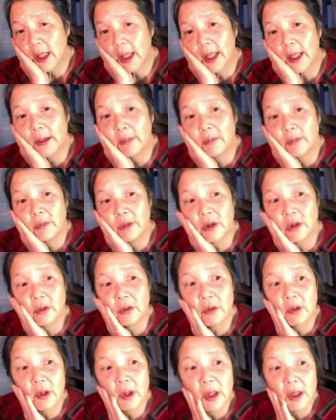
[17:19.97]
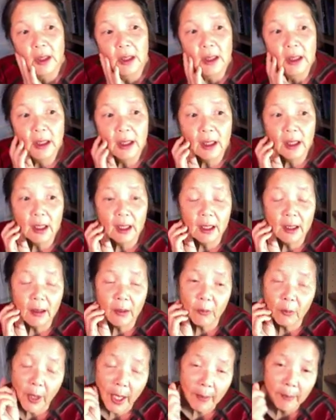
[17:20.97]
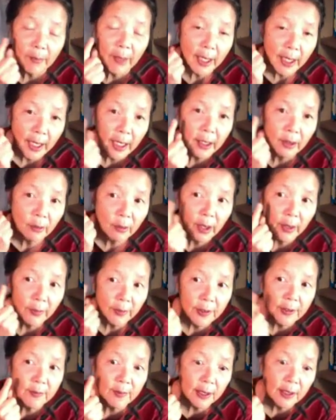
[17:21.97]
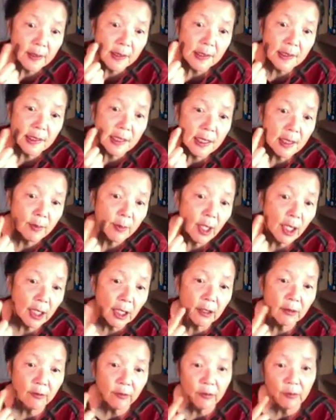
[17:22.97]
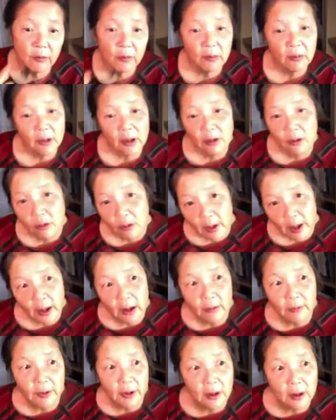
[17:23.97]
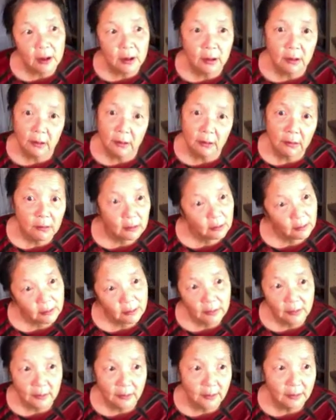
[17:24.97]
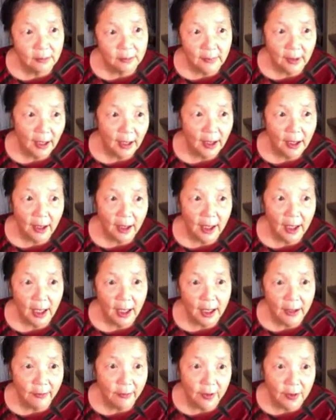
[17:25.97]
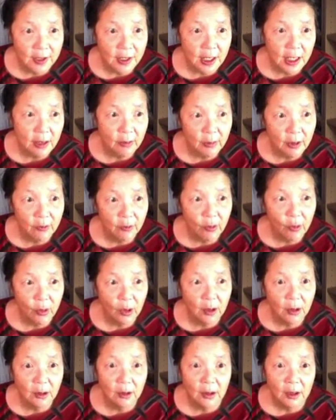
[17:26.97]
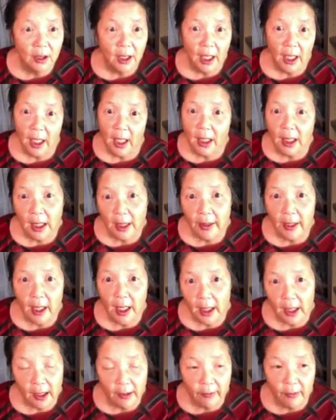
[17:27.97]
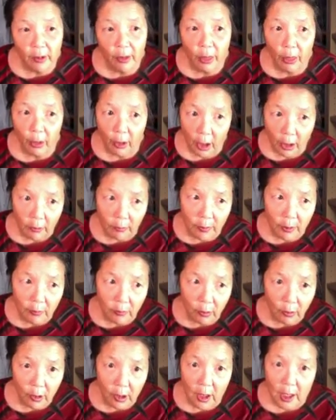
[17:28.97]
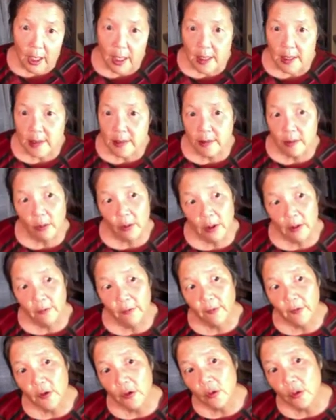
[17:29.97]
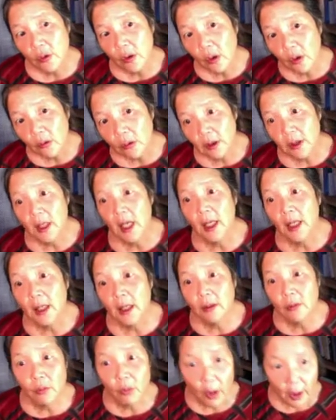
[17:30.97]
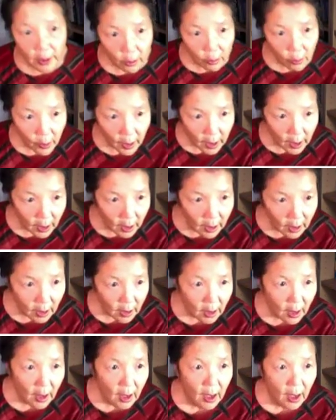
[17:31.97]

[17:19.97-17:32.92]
time to wrap my head around this because it seemed kind of irrelevant to anything I'd ever seen before, anything I'd ever thought of before. So if you don't get it right away,